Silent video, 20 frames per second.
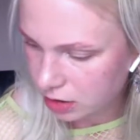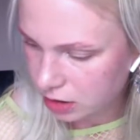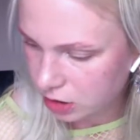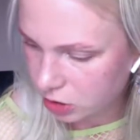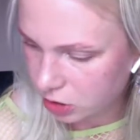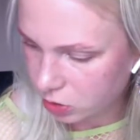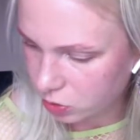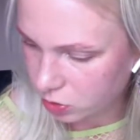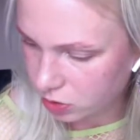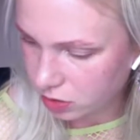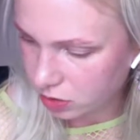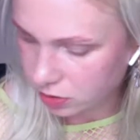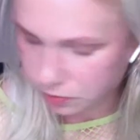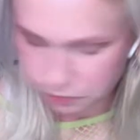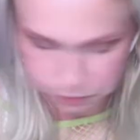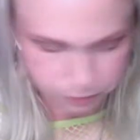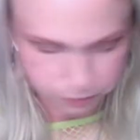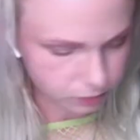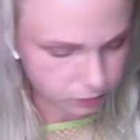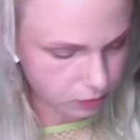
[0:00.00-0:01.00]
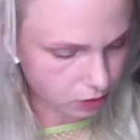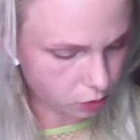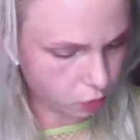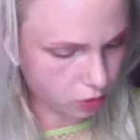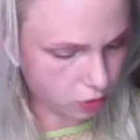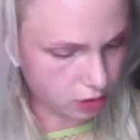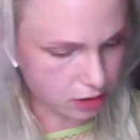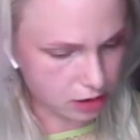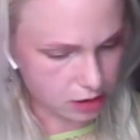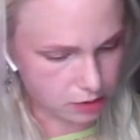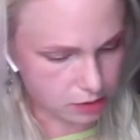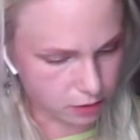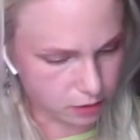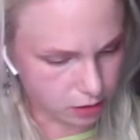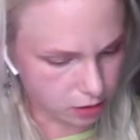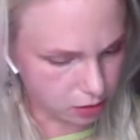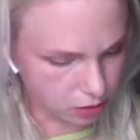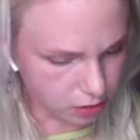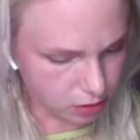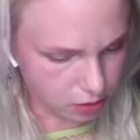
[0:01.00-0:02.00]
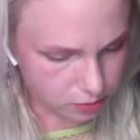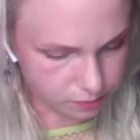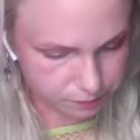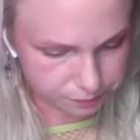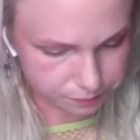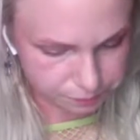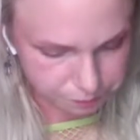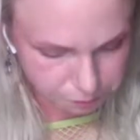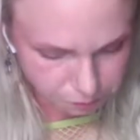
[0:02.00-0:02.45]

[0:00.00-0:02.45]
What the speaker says: It's cute. The quality is very good.